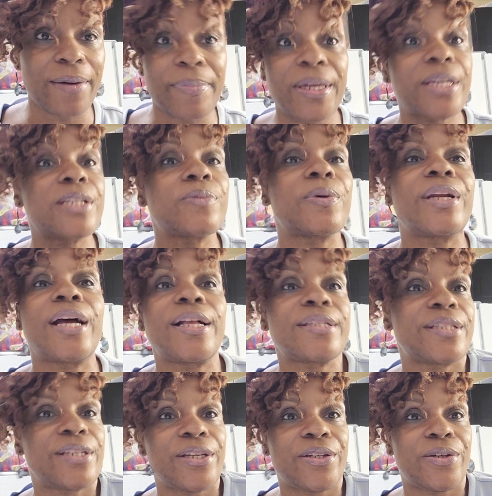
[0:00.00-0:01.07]
because what
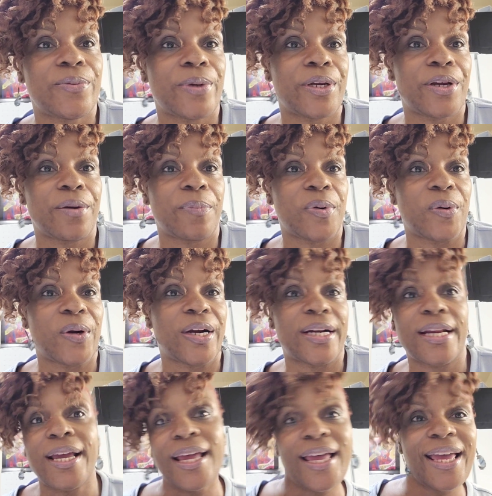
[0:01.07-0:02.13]
else do you do when you're
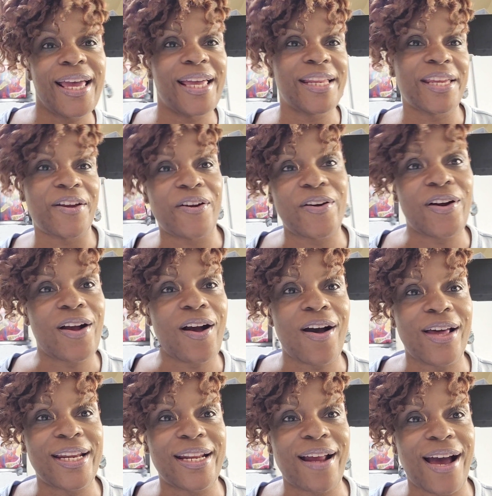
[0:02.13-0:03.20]
bored and you're
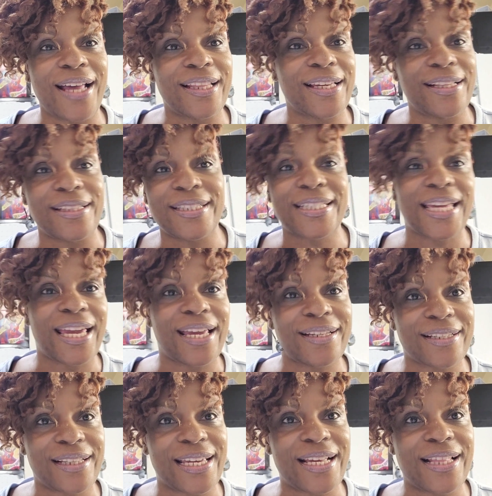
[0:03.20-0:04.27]
on an island
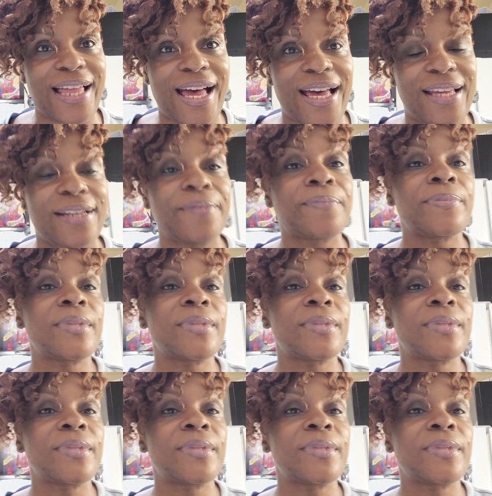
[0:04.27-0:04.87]
scantily clad?